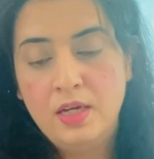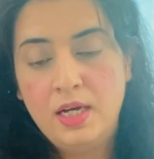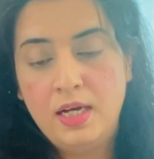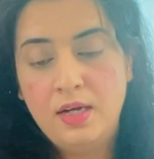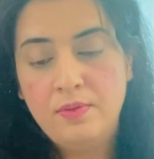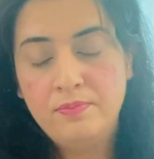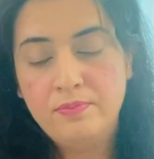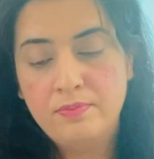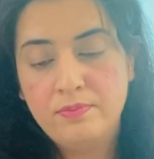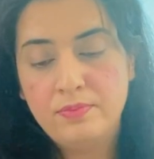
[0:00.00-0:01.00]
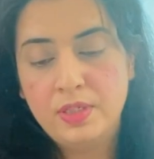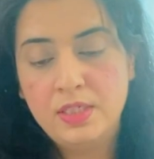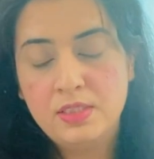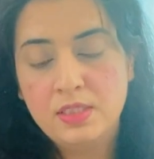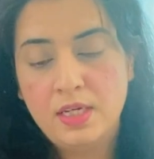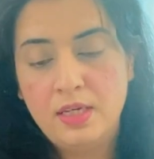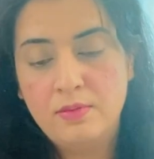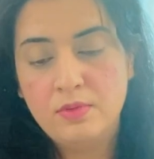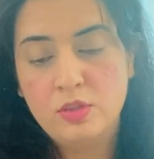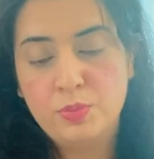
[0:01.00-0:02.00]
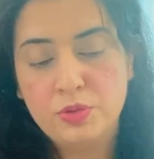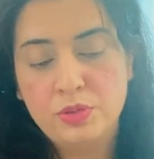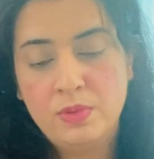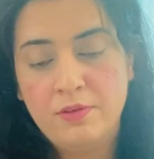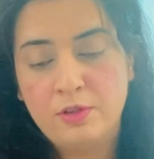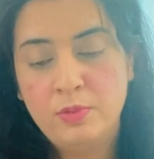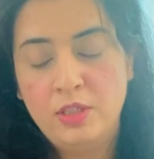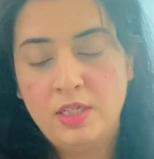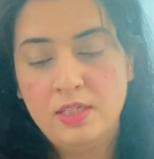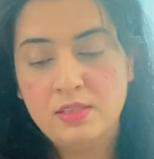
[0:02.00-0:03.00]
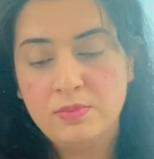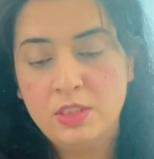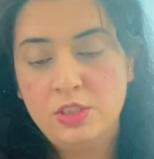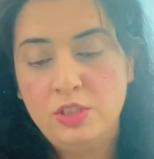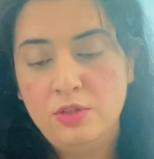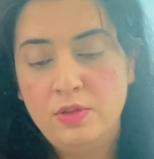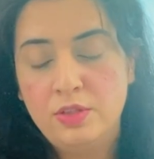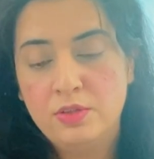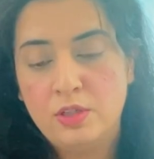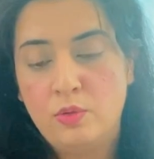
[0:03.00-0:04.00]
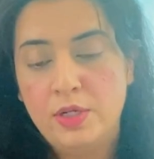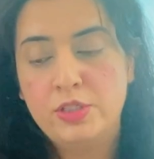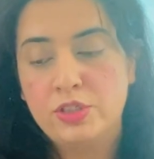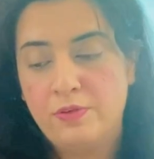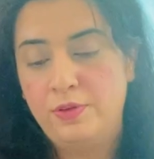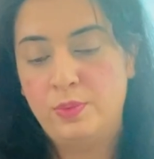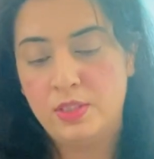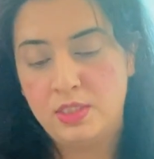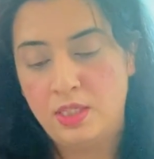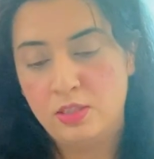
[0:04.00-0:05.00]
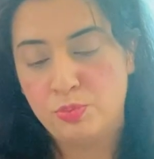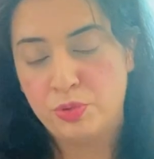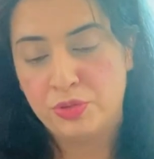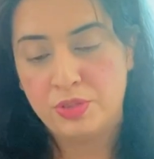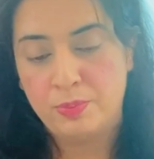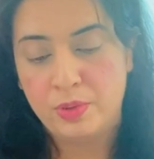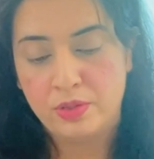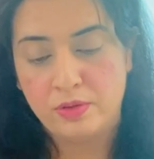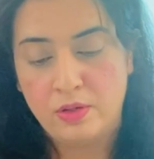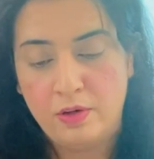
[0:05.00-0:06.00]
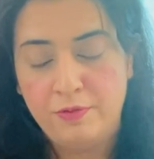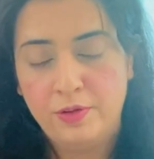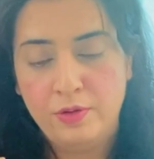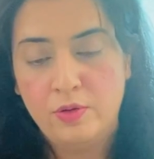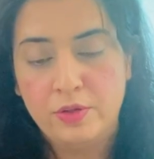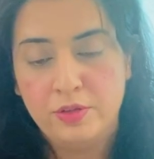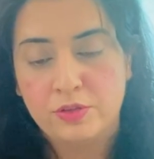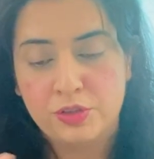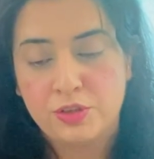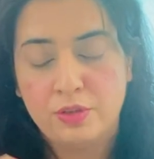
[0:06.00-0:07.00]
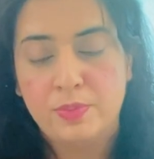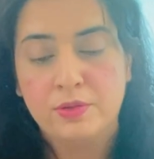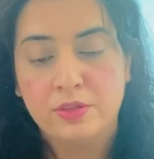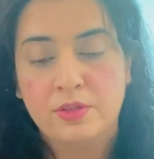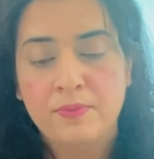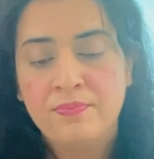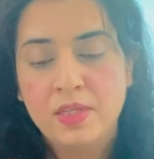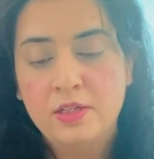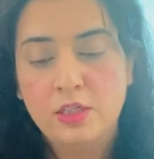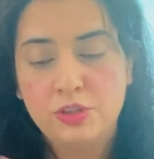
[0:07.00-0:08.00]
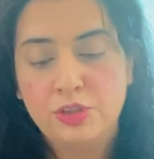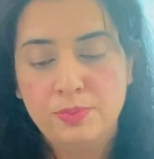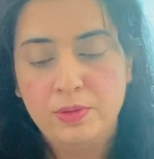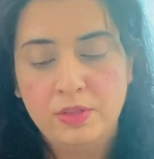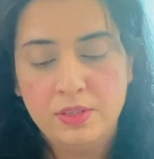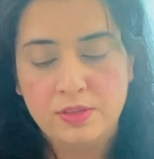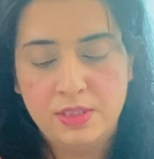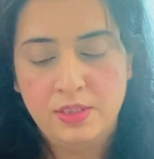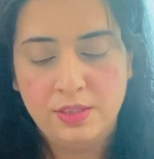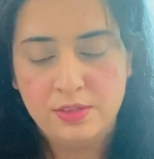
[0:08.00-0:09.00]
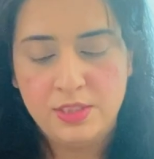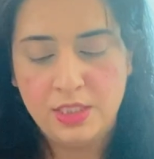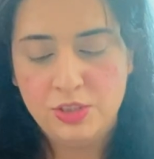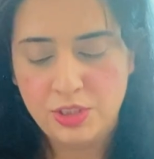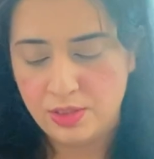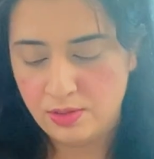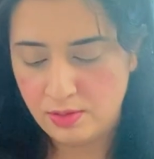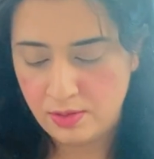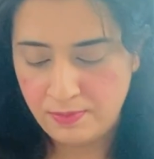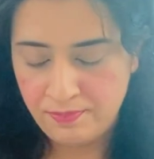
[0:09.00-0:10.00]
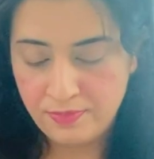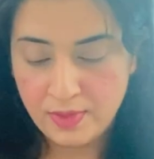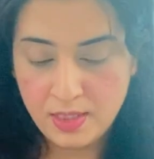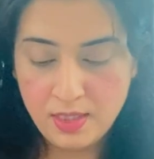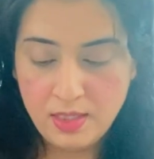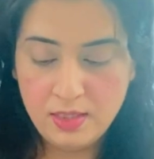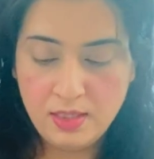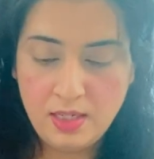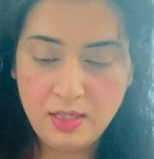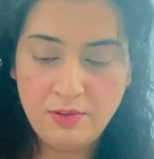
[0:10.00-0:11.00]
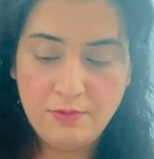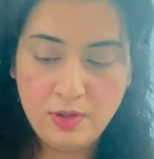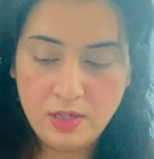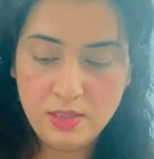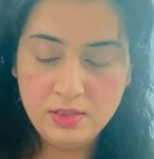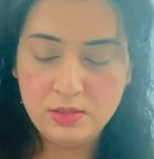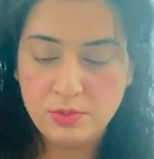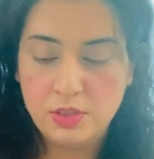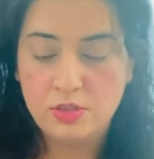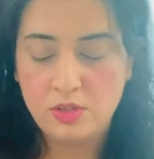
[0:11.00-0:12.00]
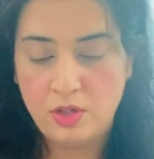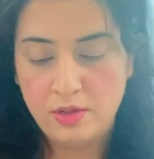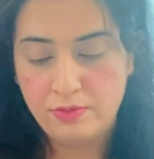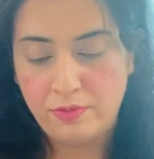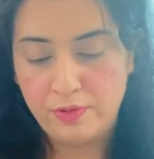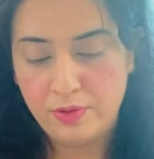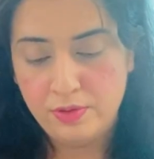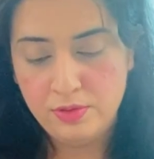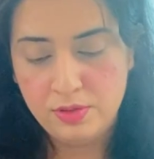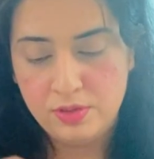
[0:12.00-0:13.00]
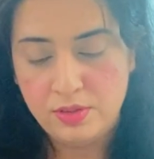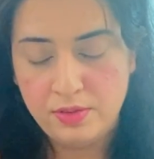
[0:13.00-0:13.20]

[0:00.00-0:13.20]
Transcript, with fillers: Um, but it's like this person may have communicated something to you and you're not quite sure if you want to take this person up on their offer or you're sure about their not sure about their their intentions. The King of Wands with the star in reverse.